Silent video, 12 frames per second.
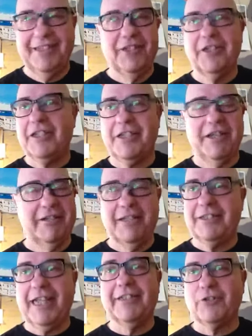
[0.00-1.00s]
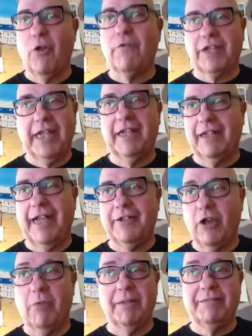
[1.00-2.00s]
It's overkill, I
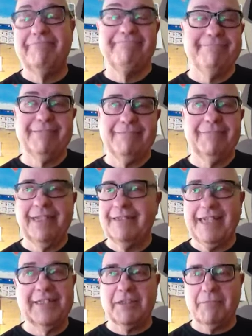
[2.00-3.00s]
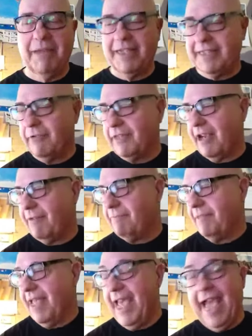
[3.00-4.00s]
know, but it's a mess out there.
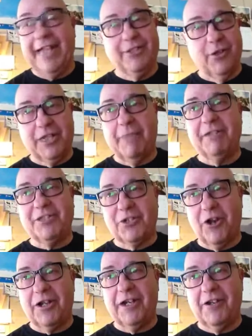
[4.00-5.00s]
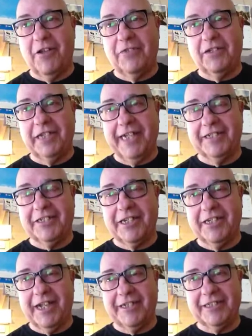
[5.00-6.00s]
And don't get me started on the latest
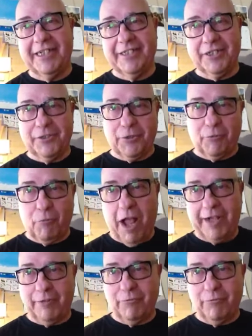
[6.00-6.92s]
inductees into the Rock